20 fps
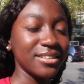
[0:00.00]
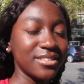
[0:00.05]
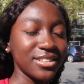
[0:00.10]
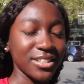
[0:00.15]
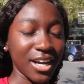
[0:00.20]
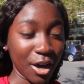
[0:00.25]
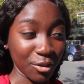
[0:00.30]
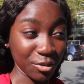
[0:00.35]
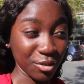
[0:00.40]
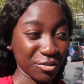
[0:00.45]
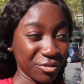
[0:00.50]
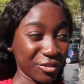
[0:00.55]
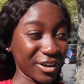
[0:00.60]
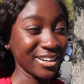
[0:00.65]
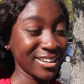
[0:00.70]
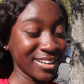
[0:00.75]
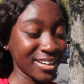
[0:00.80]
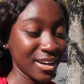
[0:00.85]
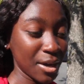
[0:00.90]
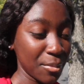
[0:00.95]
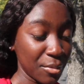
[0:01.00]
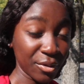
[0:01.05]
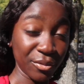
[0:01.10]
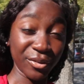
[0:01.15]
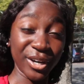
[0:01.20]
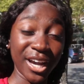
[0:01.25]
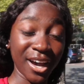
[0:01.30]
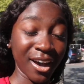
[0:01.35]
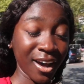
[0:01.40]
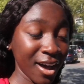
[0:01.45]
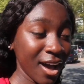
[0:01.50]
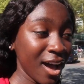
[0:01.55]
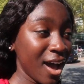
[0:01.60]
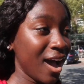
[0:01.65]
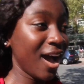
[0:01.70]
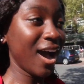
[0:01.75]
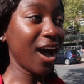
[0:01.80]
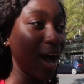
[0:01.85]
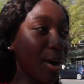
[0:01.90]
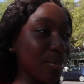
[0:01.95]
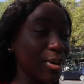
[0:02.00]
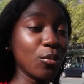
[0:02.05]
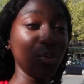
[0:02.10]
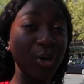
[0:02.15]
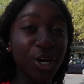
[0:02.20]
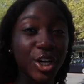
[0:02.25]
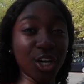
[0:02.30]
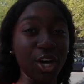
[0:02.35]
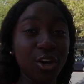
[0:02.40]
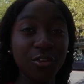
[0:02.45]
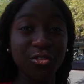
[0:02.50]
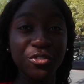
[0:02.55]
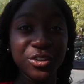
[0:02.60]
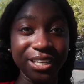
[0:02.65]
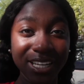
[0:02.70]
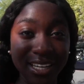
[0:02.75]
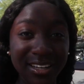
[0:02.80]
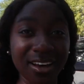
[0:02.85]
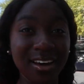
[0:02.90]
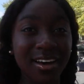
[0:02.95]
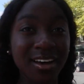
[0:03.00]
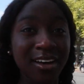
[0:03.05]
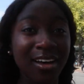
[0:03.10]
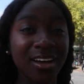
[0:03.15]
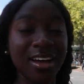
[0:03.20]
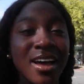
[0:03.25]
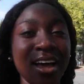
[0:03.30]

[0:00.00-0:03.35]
childhood friend, Maria, and we're gonna go for dinner.